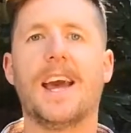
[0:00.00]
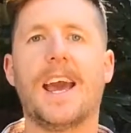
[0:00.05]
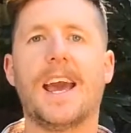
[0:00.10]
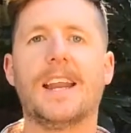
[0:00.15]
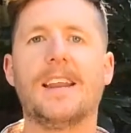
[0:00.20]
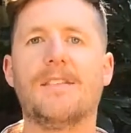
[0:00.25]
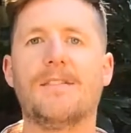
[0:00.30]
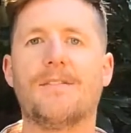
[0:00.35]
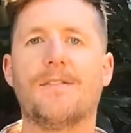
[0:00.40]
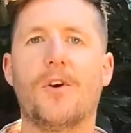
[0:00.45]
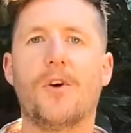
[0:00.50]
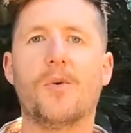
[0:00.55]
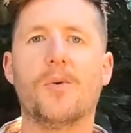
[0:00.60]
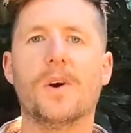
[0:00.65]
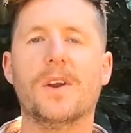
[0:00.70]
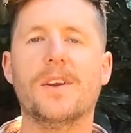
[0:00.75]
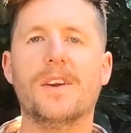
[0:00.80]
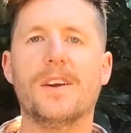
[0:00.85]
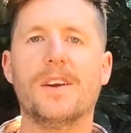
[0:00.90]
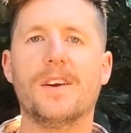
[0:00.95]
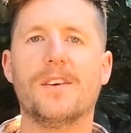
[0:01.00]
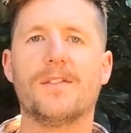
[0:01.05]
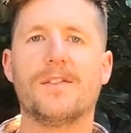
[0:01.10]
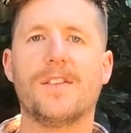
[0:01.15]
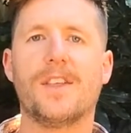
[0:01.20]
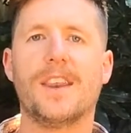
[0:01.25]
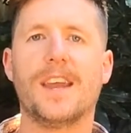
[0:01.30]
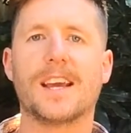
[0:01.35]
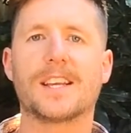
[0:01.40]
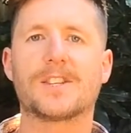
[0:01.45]
heading forward for
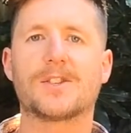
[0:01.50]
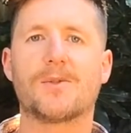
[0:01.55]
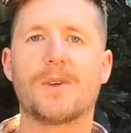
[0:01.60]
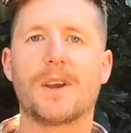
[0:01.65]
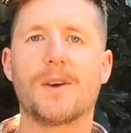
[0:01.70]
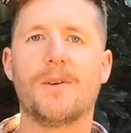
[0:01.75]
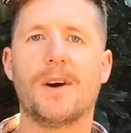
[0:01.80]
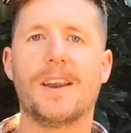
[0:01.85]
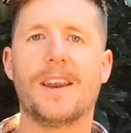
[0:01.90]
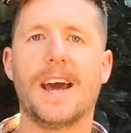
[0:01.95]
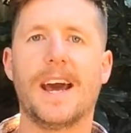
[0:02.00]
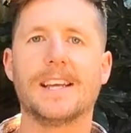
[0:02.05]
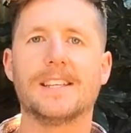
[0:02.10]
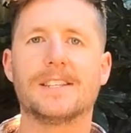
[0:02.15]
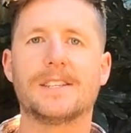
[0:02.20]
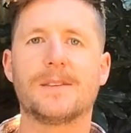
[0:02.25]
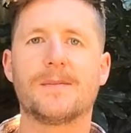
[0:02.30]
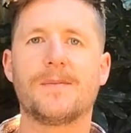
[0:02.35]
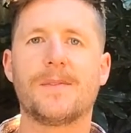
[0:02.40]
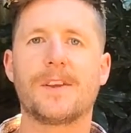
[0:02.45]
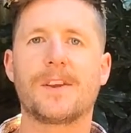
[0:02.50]
the next 21 days.